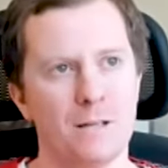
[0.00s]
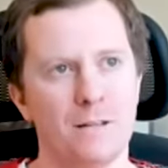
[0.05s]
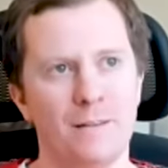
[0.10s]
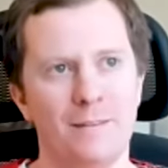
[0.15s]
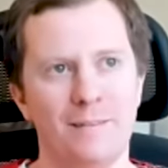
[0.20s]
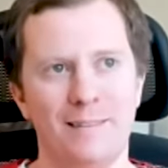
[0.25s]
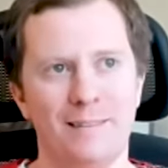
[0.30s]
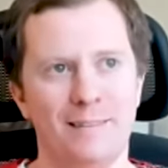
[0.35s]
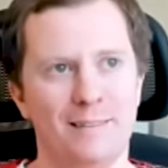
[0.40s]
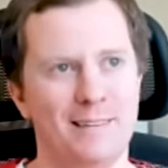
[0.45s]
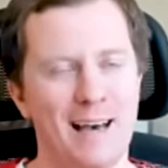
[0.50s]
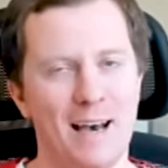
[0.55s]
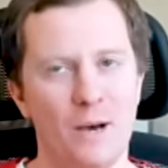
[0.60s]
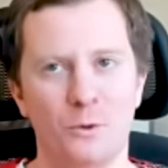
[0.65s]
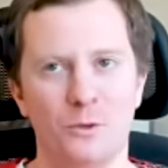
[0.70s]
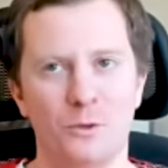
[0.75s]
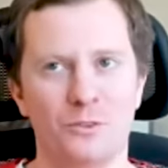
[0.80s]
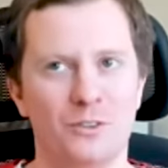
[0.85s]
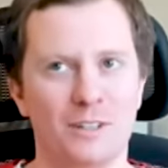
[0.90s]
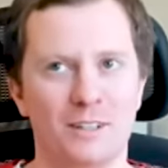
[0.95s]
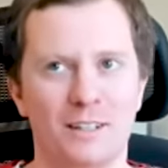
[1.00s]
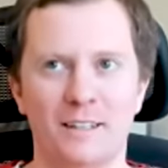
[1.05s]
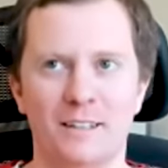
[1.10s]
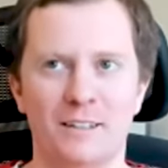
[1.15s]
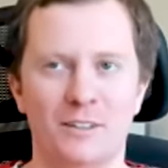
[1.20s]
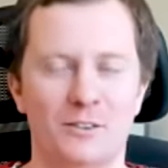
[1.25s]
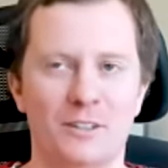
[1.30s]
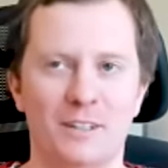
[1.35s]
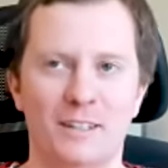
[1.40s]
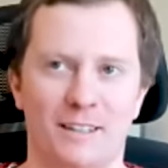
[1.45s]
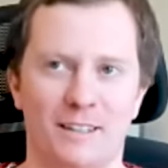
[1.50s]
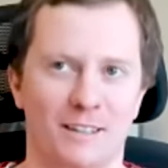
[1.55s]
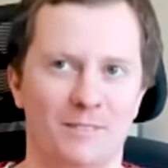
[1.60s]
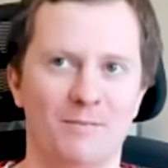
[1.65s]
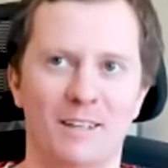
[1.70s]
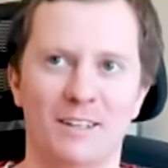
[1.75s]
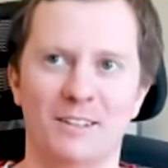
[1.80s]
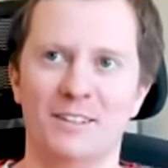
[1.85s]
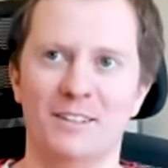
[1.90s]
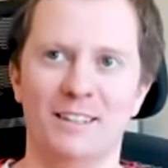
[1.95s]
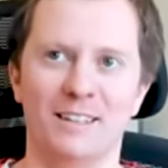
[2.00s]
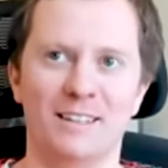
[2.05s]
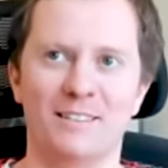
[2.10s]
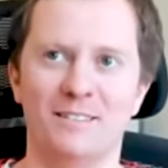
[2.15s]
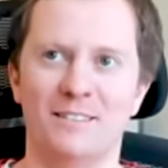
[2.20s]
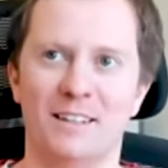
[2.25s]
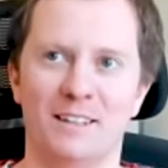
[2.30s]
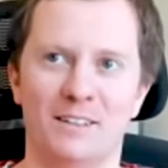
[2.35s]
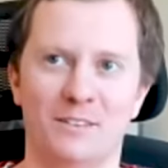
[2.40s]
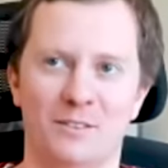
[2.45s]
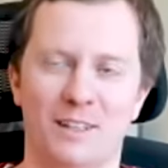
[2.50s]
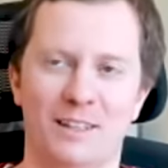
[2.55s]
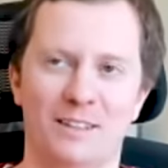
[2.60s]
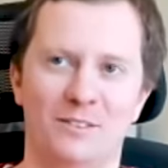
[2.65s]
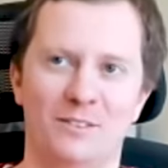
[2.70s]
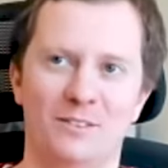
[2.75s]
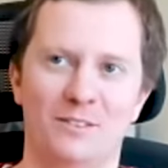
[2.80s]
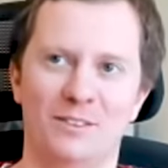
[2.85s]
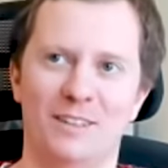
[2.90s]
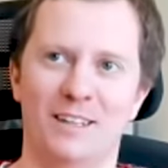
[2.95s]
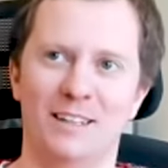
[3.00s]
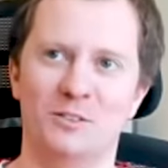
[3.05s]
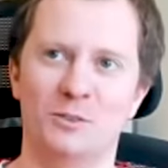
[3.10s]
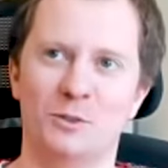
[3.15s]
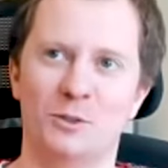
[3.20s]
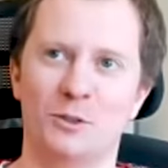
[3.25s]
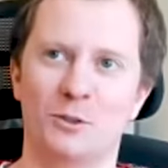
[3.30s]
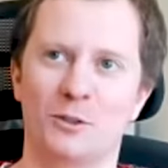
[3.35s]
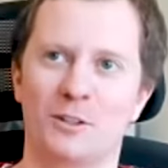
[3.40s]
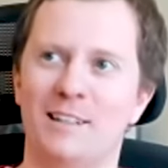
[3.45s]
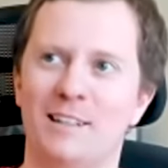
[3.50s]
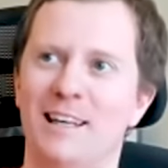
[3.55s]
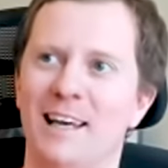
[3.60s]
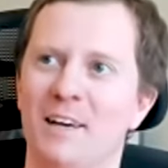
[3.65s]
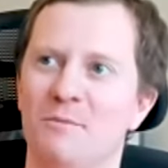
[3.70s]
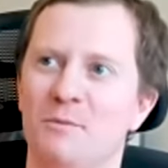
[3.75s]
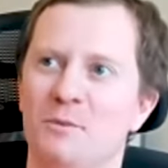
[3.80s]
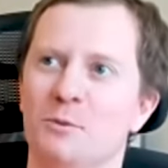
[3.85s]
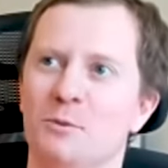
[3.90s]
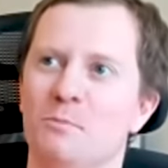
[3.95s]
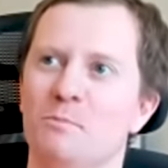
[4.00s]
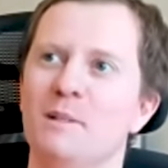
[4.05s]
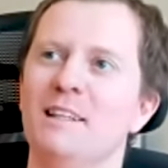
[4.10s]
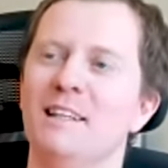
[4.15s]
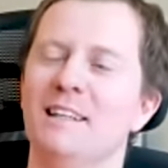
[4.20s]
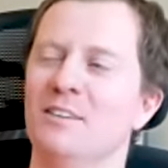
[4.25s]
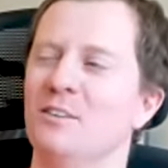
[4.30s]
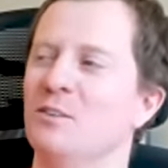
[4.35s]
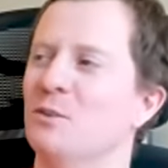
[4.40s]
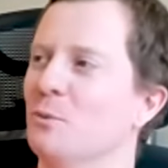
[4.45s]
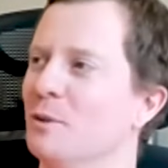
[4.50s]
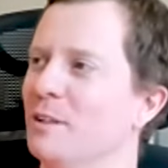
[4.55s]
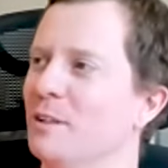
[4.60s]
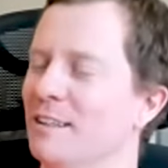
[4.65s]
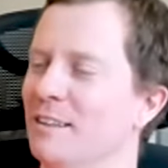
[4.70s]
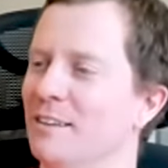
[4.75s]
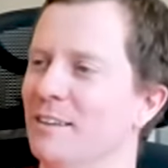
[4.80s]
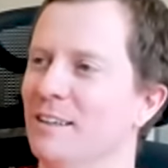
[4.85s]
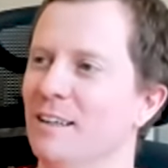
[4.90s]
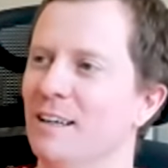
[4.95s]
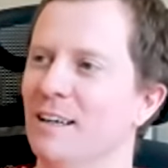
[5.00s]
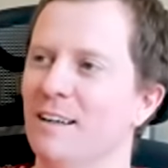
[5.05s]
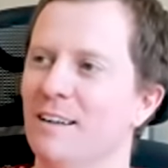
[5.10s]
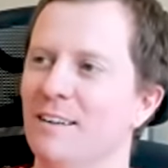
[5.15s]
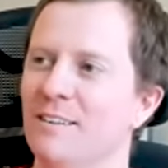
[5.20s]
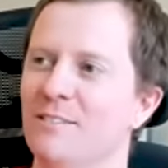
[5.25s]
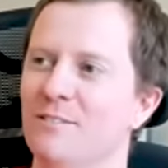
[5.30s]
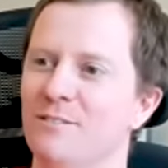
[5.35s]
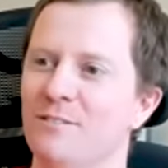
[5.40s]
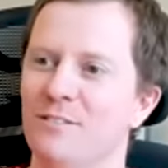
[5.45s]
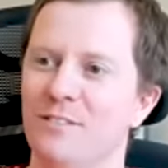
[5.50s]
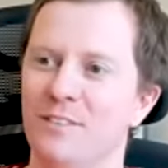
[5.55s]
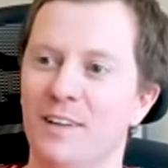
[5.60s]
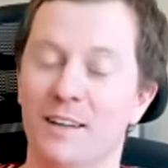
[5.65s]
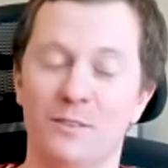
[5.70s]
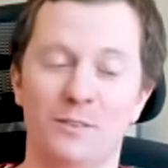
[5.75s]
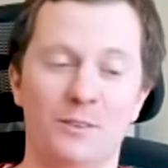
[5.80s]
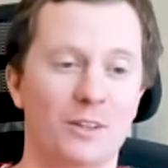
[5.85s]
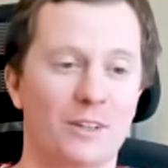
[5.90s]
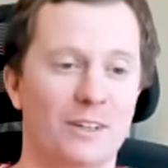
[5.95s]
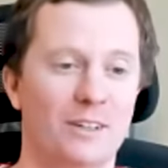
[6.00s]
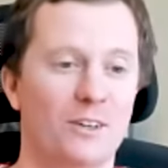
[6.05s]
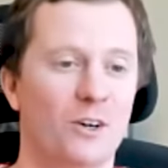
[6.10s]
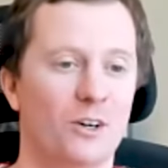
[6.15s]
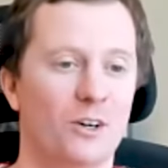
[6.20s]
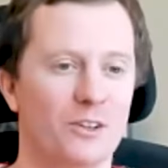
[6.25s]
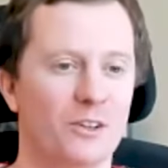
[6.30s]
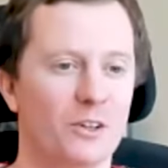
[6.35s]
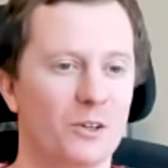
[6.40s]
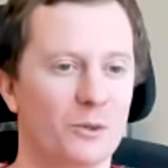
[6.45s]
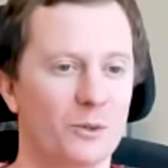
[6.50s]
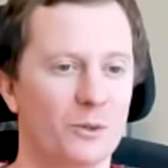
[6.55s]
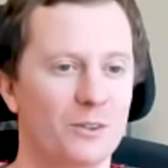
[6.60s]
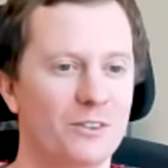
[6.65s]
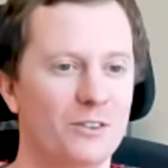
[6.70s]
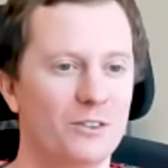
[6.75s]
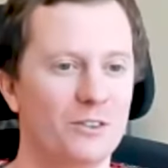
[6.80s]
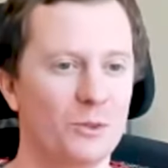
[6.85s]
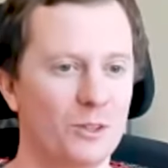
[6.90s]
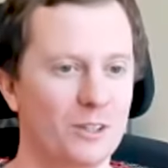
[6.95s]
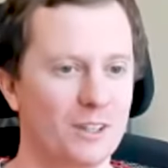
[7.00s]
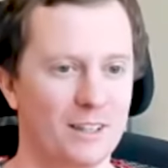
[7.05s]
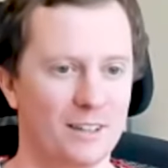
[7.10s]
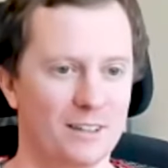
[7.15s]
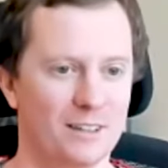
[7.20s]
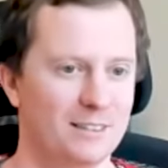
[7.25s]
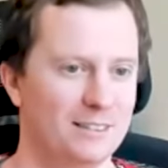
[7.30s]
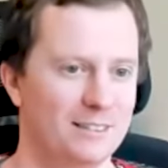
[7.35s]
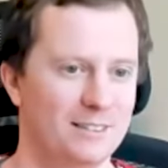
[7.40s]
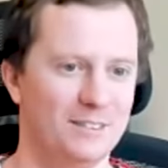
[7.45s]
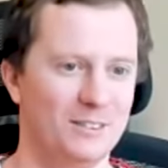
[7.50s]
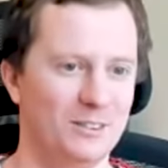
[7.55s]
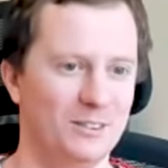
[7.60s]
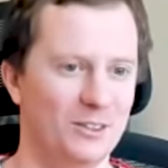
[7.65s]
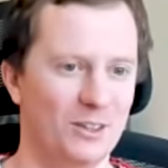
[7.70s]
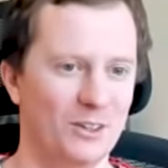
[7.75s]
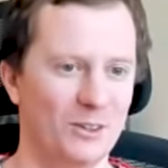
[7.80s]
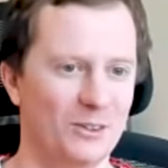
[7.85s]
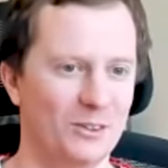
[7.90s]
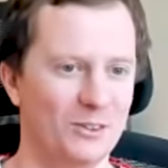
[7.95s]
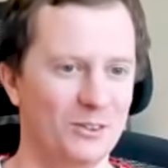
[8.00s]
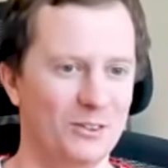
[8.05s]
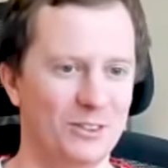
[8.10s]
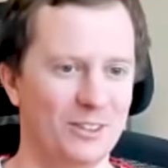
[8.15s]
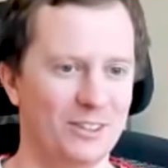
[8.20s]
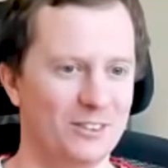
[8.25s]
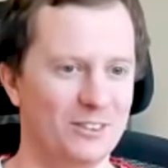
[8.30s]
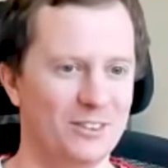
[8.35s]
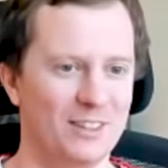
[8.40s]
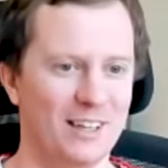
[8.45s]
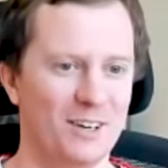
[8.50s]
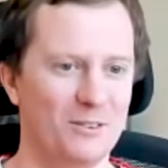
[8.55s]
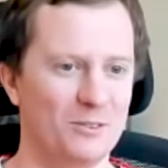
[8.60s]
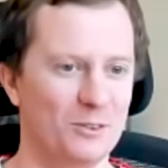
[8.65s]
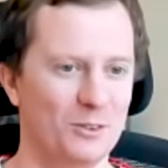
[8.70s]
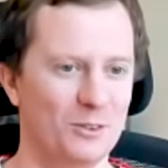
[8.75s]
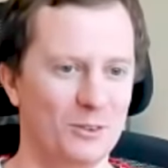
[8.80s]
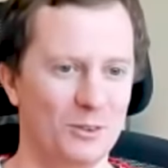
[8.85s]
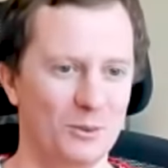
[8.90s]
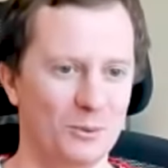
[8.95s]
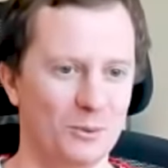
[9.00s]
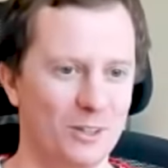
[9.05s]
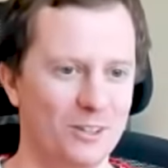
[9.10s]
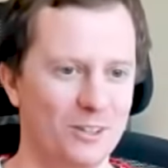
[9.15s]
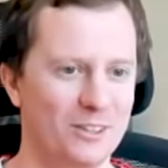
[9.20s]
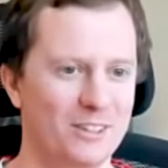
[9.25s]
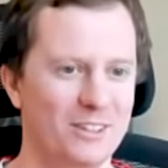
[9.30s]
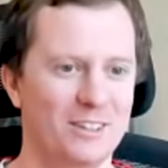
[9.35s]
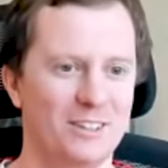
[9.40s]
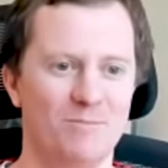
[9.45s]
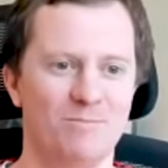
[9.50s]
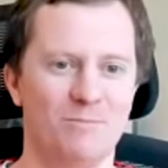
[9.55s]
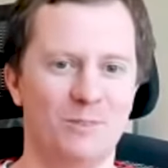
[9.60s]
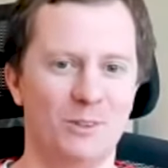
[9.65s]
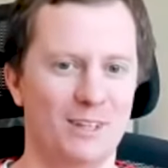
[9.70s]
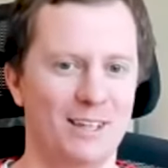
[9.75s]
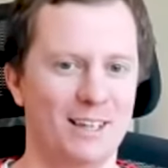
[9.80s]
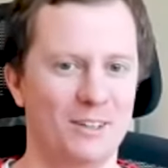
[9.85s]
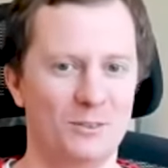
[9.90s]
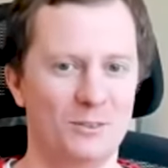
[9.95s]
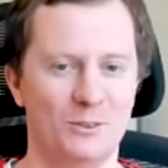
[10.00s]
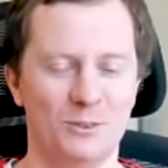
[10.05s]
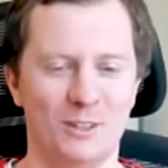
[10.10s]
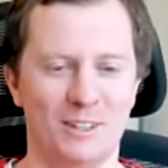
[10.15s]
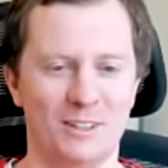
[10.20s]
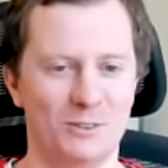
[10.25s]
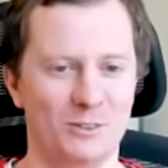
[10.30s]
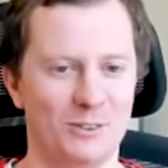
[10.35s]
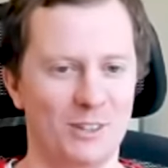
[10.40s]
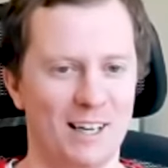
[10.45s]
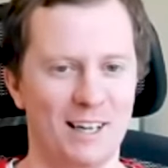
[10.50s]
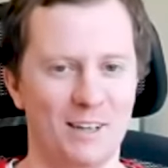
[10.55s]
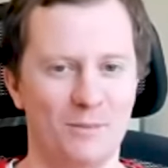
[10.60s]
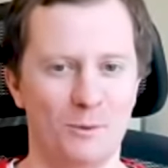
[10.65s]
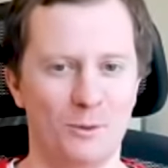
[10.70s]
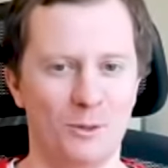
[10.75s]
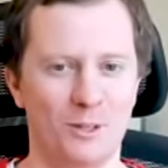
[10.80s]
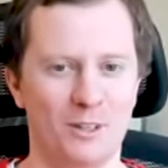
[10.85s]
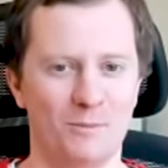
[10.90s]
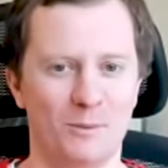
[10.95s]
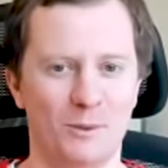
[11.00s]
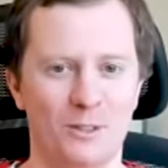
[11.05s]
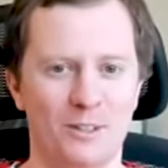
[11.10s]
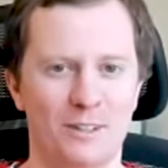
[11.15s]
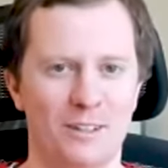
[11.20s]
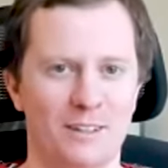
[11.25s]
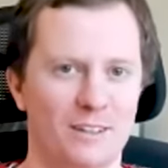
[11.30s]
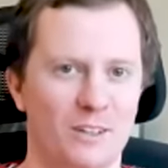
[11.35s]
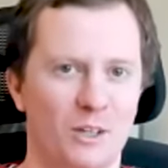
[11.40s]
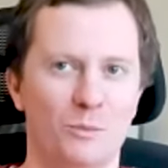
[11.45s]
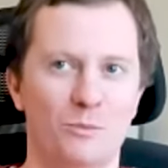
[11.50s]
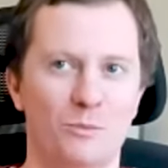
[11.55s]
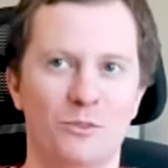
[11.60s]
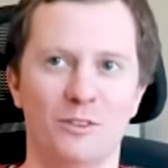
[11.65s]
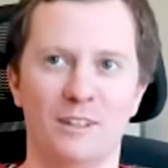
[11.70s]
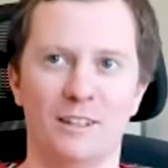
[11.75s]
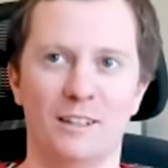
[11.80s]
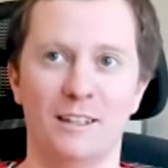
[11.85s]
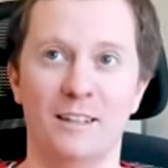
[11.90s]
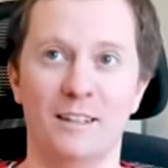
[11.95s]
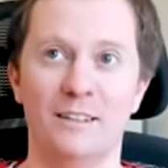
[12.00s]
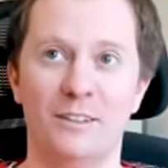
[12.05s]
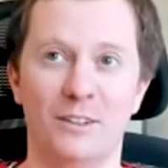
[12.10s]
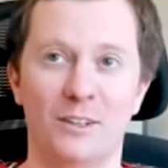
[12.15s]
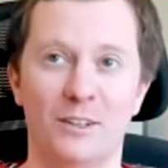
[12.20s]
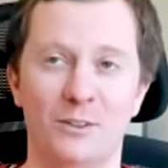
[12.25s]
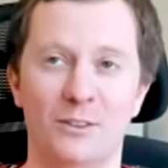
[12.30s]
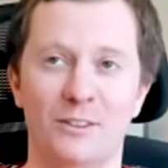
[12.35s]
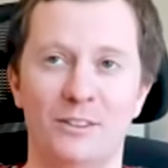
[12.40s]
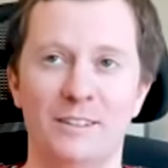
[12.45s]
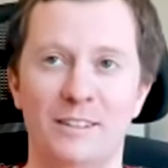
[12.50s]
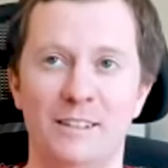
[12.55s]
that was the key thing i think that that i sort of came to peace with uh, that there are no shortcuts you know you just have to do the work you have to understand more and more and hopefully you know